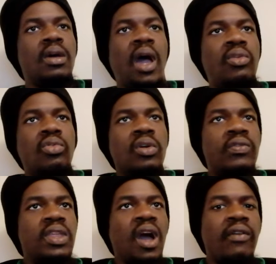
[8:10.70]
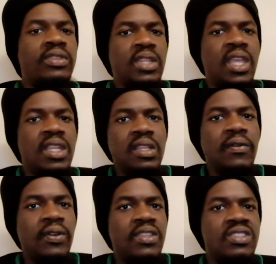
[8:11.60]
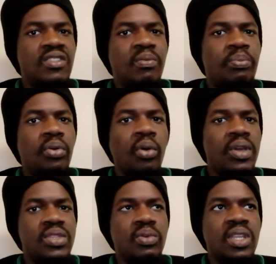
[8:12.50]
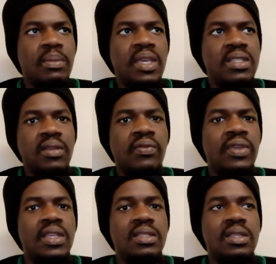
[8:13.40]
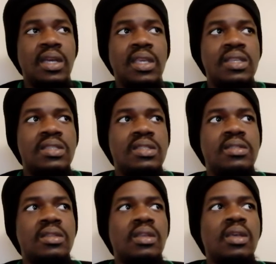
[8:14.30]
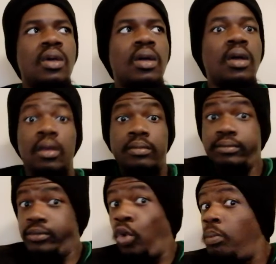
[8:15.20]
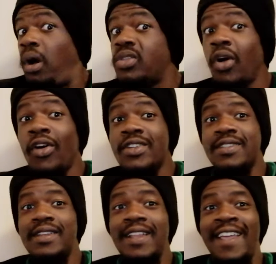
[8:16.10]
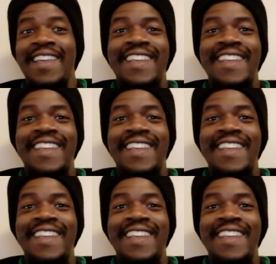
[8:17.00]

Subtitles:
I don't know if they have any defensive prowess when he makes a face. I guess going back to Arsenal,